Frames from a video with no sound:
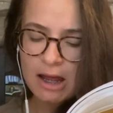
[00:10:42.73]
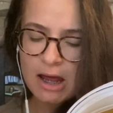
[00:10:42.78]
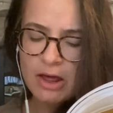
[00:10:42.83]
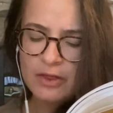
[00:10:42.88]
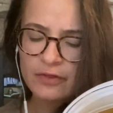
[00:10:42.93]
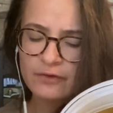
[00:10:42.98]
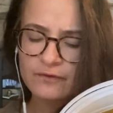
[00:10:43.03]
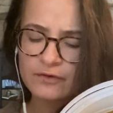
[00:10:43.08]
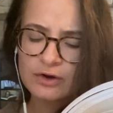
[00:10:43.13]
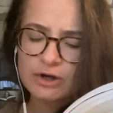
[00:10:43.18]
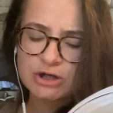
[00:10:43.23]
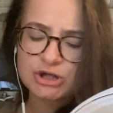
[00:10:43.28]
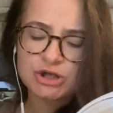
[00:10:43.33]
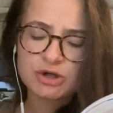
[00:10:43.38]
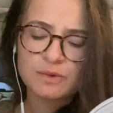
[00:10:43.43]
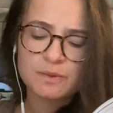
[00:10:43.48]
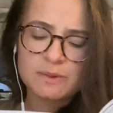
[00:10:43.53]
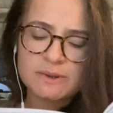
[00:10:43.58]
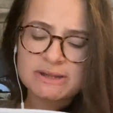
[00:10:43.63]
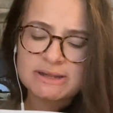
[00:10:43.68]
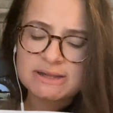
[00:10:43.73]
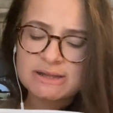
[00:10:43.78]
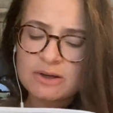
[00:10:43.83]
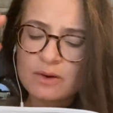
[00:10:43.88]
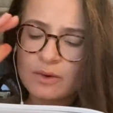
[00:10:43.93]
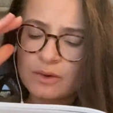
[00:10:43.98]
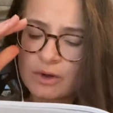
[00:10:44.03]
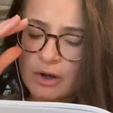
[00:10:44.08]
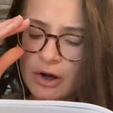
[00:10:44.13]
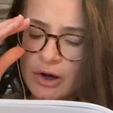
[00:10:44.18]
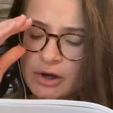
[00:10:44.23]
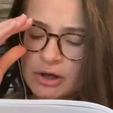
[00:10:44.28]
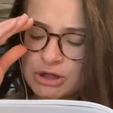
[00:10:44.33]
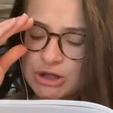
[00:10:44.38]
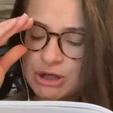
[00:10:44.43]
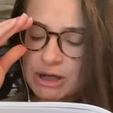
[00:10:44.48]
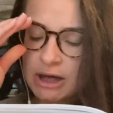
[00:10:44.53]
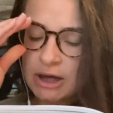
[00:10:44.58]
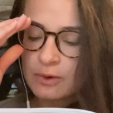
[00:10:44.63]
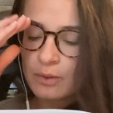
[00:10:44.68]
The furniture was so large
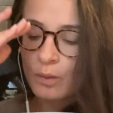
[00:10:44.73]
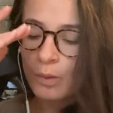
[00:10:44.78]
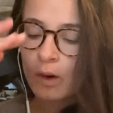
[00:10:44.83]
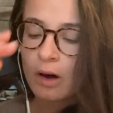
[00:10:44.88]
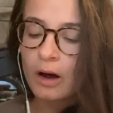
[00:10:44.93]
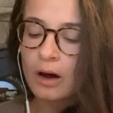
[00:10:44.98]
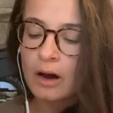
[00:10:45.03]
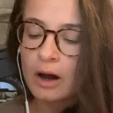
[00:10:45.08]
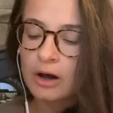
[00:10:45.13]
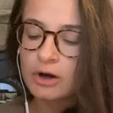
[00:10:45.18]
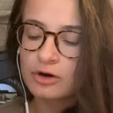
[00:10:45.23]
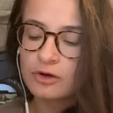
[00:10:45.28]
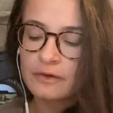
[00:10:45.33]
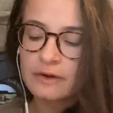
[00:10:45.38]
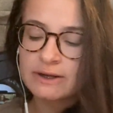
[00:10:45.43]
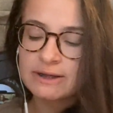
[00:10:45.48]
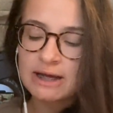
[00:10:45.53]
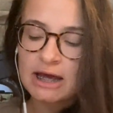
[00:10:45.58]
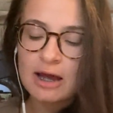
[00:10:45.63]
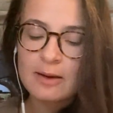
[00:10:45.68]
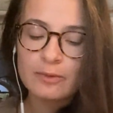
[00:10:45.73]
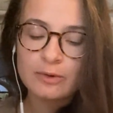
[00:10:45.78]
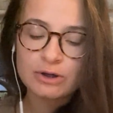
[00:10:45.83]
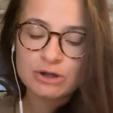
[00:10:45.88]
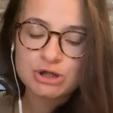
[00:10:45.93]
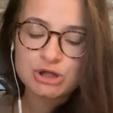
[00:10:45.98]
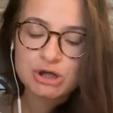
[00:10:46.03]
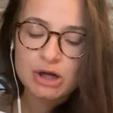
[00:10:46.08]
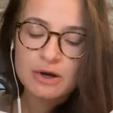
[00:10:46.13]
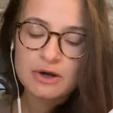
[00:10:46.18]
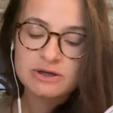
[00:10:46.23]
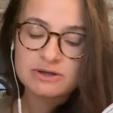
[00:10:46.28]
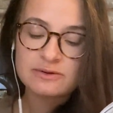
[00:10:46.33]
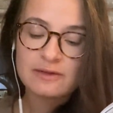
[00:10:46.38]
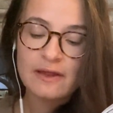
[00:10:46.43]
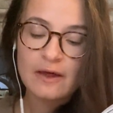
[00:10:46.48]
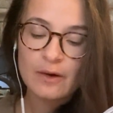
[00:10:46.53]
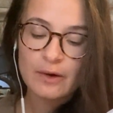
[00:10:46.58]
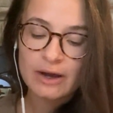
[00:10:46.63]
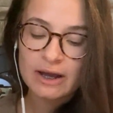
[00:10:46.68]
he could walk under the table and chairs
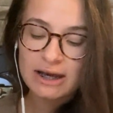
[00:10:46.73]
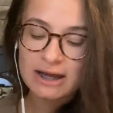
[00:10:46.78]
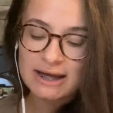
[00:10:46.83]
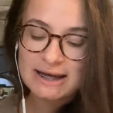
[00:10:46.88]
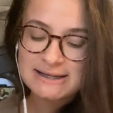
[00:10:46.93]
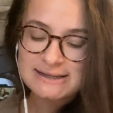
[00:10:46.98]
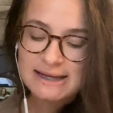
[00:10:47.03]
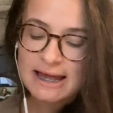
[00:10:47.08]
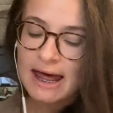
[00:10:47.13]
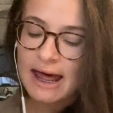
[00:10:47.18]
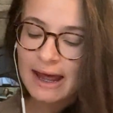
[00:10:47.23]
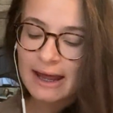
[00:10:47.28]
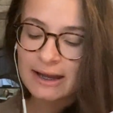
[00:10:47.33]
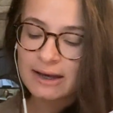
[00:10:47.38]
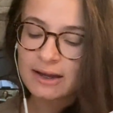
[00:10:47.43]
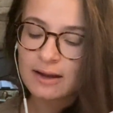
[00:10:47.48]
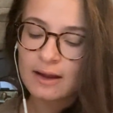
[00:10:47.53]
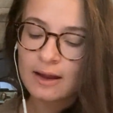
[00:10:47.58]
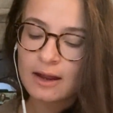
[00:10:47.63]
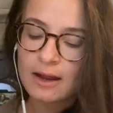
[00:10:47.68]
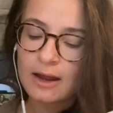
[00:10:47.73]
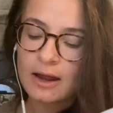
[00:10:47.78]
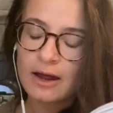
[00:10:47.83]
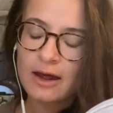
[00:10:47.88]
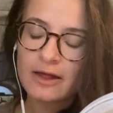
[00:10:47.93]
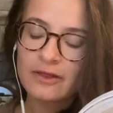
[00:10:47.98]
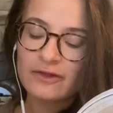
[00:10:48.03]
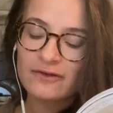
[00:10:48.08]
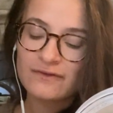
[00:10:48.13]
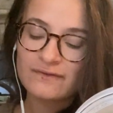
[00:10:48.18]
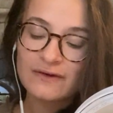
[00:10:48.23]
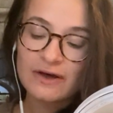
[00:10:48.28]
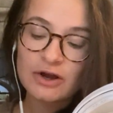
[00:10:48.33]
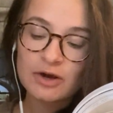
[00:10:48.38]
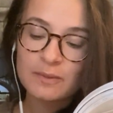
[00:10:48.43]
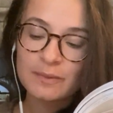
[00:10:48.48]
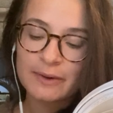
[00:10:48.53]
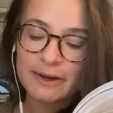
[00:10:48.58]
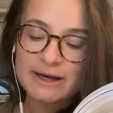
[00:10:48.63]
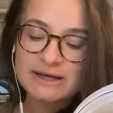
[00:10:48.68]
without hitting his head. The
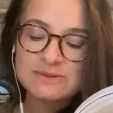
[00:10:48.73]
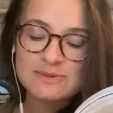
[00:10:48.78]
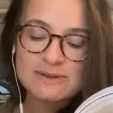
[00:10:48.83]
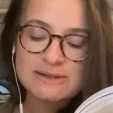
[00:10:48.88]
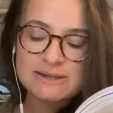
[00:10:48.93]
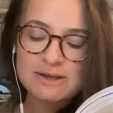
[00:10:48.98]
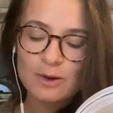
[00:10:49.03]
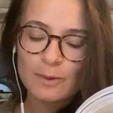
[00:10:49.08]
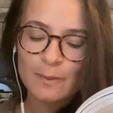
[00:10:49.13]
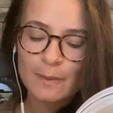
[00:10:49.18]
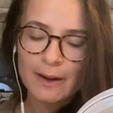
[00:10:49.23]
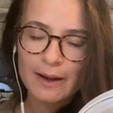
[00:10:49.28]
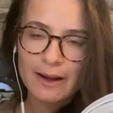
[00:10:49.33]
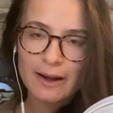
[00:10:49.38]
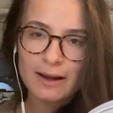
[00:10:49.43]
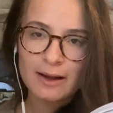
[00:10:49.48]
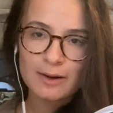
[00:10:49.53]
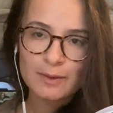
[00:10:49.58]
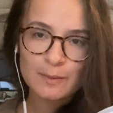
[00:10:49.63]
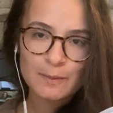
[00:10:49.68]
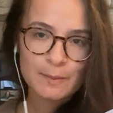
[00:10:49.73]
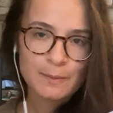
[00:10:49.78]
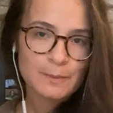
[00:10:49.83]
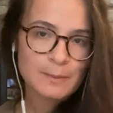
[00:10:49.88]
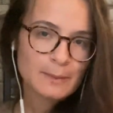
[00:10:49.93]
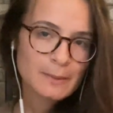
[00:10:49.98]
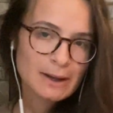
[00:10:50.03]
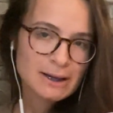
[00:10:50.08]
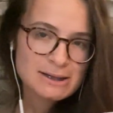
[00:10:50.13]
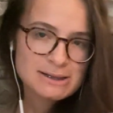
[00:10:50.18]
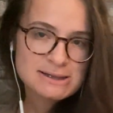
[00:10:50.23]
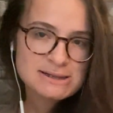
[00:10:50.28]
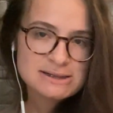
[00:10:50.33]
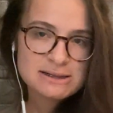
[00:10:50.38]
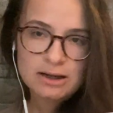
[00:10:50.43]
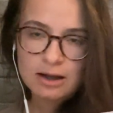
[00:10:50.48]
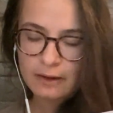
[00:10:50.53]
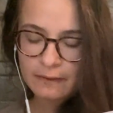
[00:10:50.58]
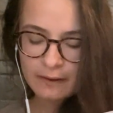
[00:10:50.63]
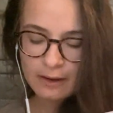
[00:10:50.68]
fireplace was so big. Mine's
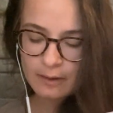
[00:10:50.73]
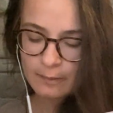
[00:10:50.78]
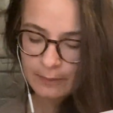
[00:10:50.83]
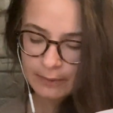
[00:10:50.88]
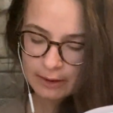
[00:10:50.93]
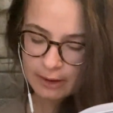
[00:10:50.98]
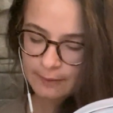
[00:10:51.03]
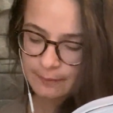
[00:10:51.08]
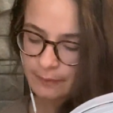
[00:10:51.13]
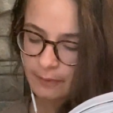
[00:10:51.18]
not that big.